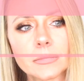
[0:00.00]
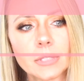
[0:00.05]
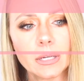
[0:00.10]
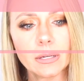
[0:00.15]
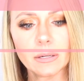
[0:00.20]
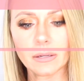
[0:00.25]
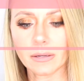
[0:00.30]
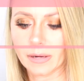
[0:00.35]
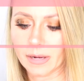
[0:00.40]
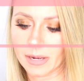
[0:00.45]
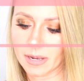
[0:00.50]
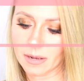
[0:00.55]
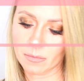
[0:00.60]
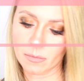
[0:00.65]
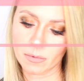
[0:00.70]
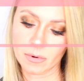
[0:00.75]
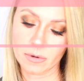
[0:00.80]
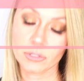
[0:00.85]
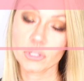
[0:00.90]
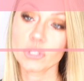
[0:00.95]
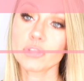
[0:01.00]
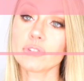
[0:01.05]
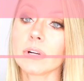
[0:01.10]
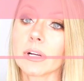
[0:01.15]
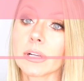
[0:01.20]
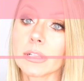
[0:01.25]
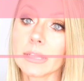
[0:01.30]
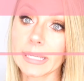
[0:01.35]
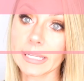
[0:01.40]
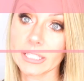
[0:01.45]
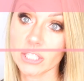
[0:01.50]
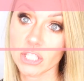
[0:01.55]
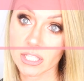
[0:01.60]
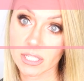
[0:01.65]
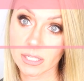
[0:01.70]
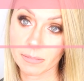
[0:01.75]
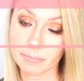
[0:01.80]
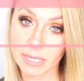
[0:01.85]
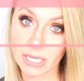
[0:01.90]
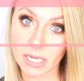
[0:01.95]
All right, we're struggling
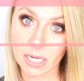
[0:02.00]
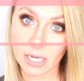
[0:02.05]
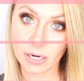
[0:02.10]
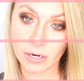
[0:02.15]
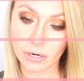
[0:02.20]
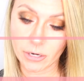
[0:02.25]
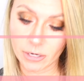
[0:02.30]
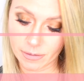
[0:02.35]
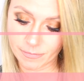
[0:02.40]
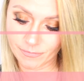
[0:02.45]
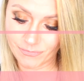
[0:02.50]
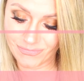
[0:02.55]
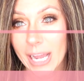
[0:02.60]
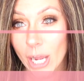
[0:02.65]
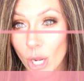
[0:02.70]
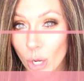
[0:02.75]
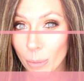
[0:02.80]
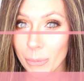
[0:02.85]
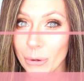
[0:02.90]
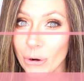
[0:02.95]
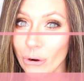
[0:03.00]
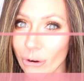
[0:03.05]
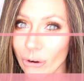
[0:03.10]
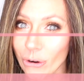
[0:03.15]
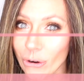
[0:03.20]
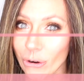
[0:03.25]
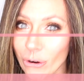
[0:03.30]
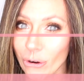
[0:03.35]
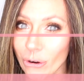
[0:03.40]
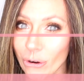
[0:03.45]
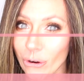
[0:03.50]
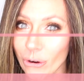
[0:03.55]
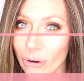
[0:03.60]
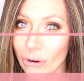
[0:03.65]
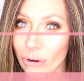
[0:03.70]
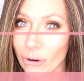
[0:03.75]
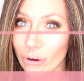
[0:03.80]
just a bit here. Help a girl out.